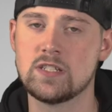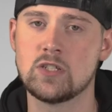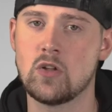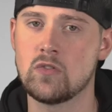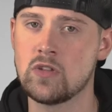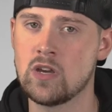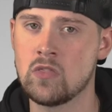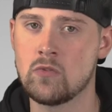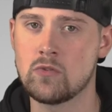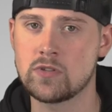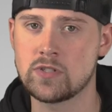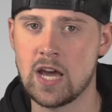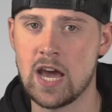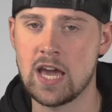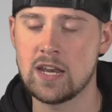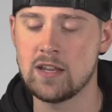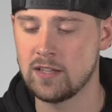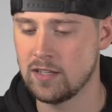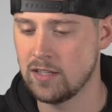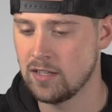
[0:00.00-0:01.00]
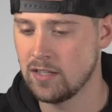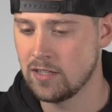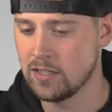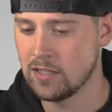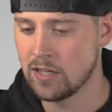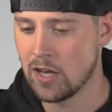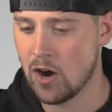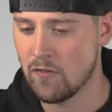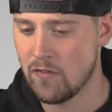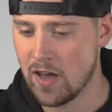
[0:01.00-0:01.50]
until the other side
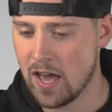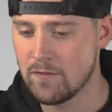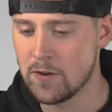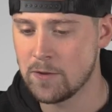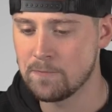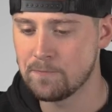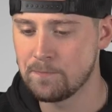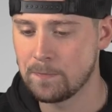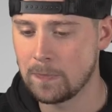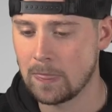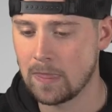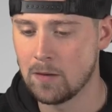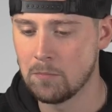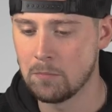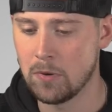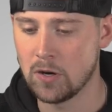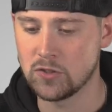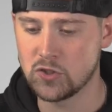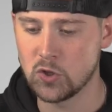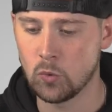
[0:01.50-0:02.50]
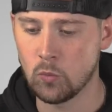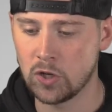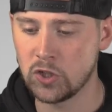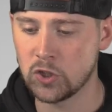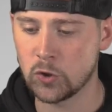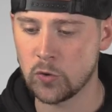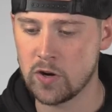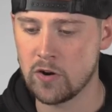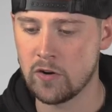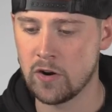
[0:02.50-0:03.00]
of heaven. But to one
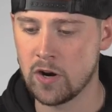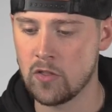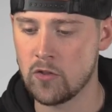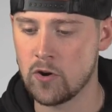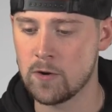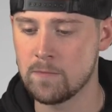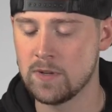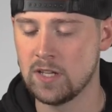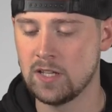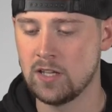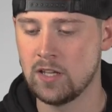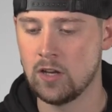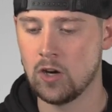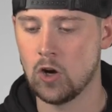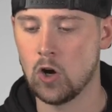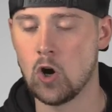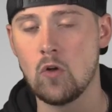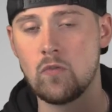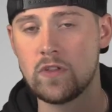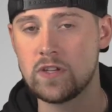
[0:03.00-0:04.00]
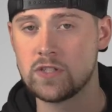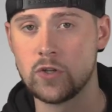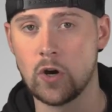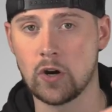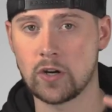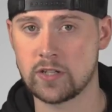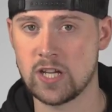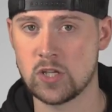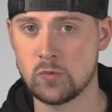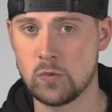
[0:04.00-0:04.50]
degree or another, all these
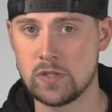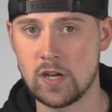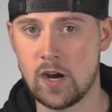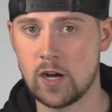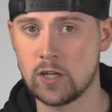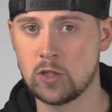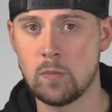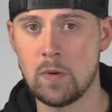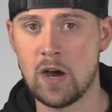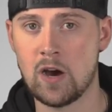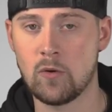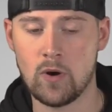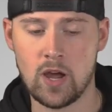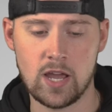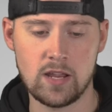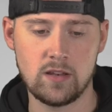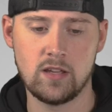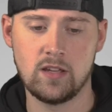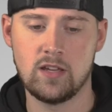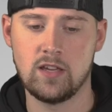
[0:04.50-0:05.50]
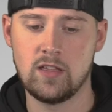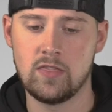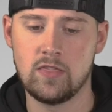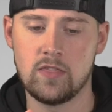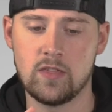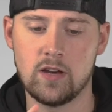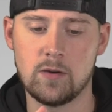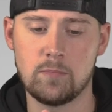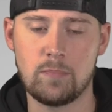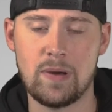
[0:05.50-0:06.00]
dark sides we talked about, right?
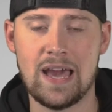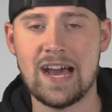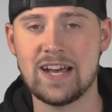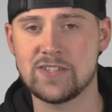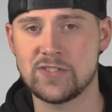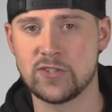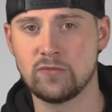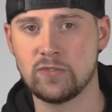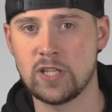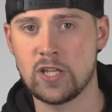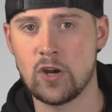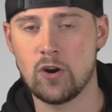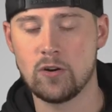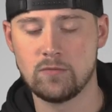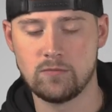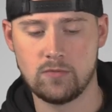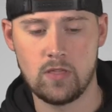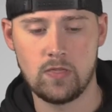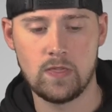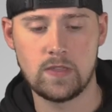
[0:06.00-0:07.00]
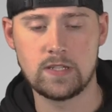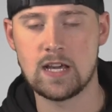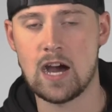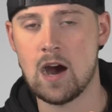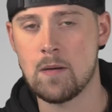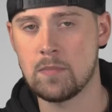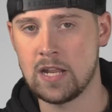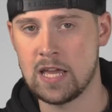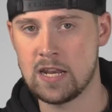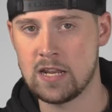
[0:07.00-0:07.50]
The passive leader, the
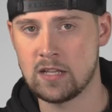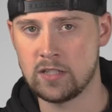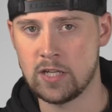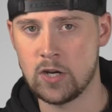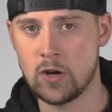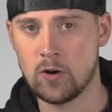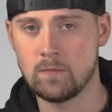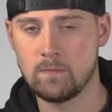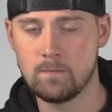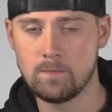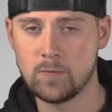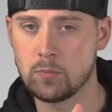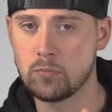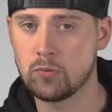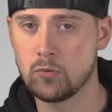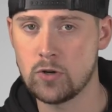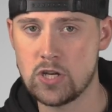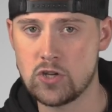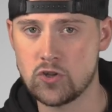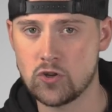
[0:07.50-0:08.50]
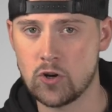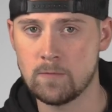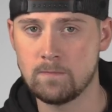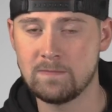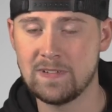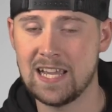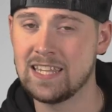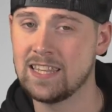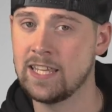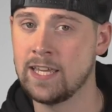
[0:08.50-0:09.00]
dominating leader, the preacher,
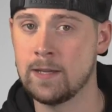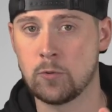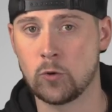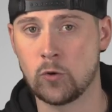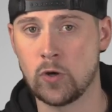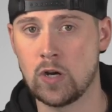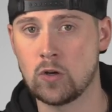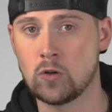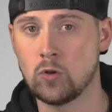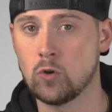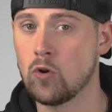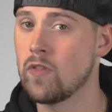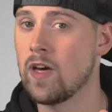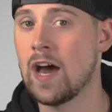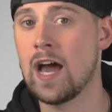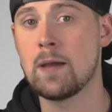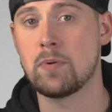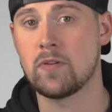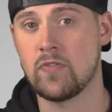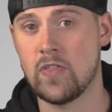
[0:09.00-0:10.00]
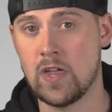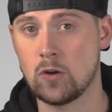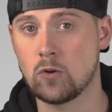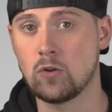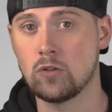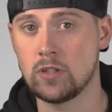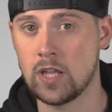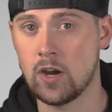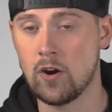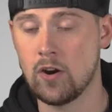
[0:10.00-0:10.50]
and the hypocritical or the
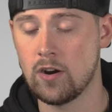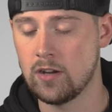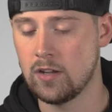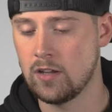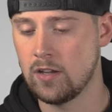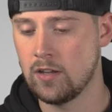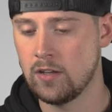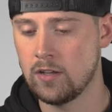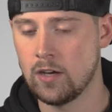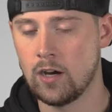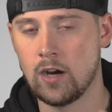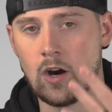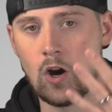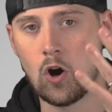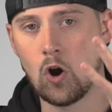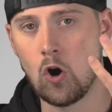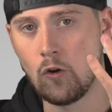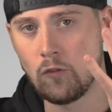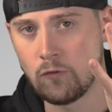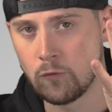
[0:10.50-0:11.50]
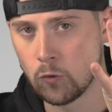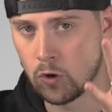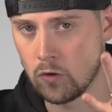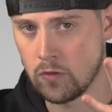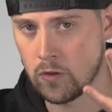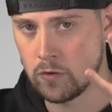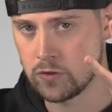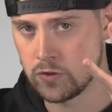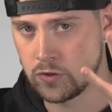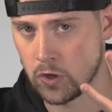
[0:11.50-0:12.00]
hypothetical leader. Uh, all four
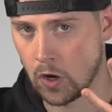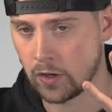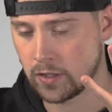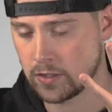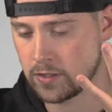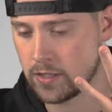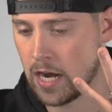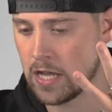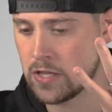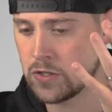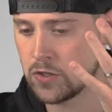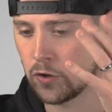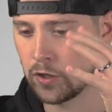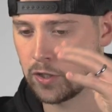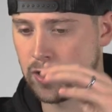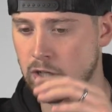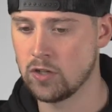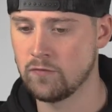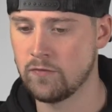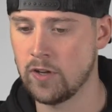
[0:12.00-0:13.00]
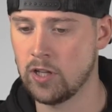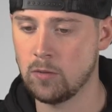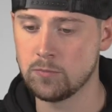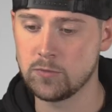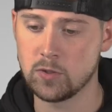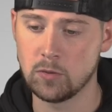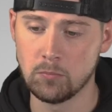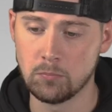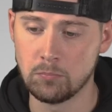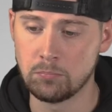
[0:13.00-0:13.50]
of those dark sides are going to
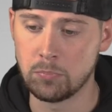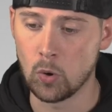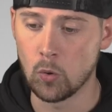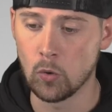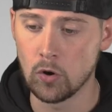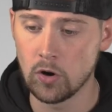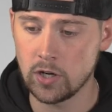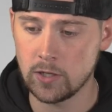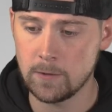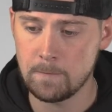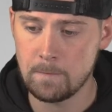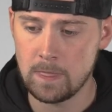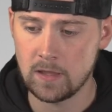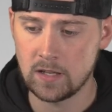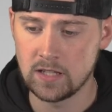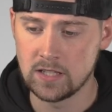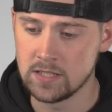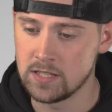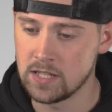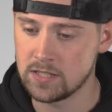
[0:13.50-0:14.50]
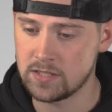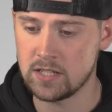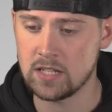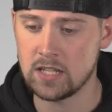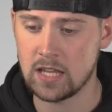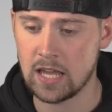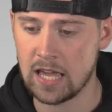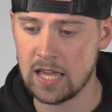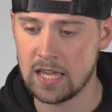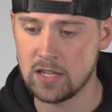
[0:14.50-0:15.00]
develop bored,
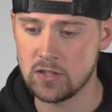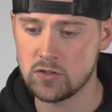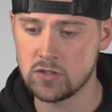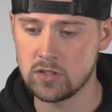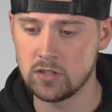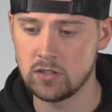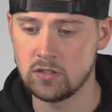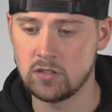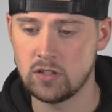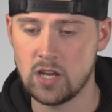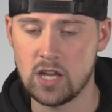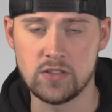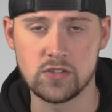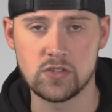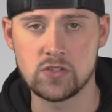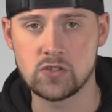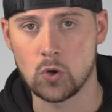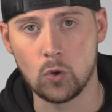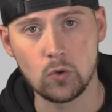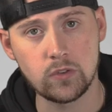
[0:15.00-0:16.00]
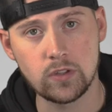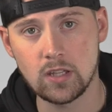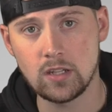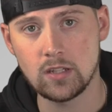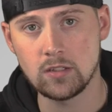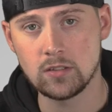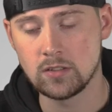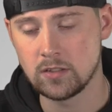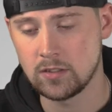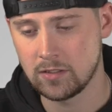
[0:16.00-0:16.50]
disengaged,
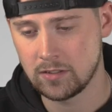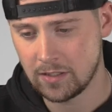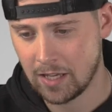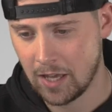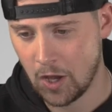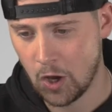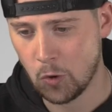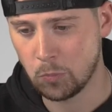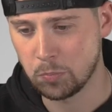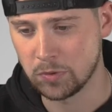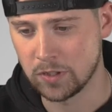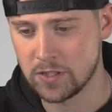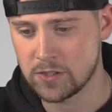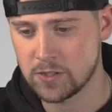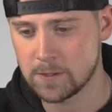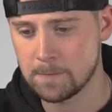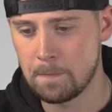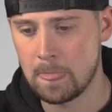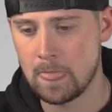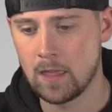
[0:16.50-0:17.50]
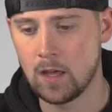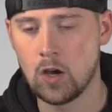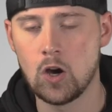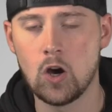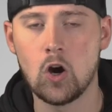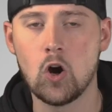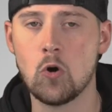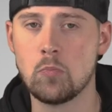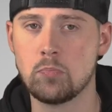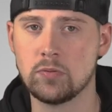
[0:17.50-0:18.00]
insulted, helpless,
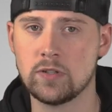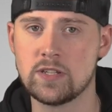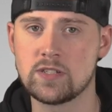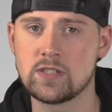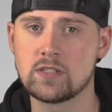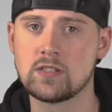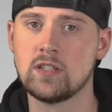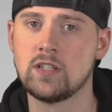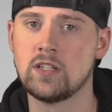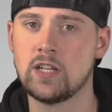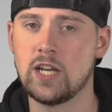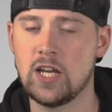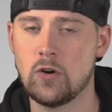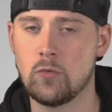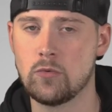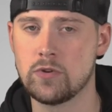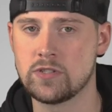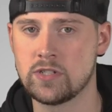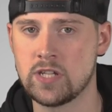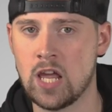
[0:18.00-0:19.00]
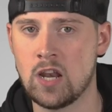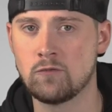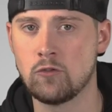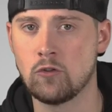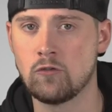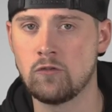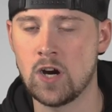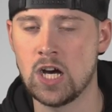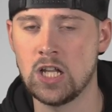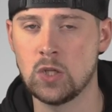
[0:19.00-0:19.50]
hopeless, and
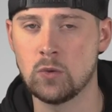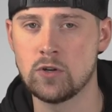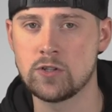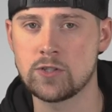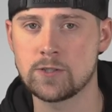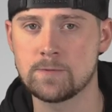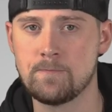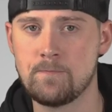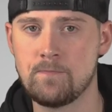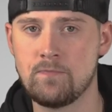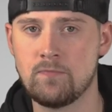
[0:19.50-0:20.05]
resentful followers.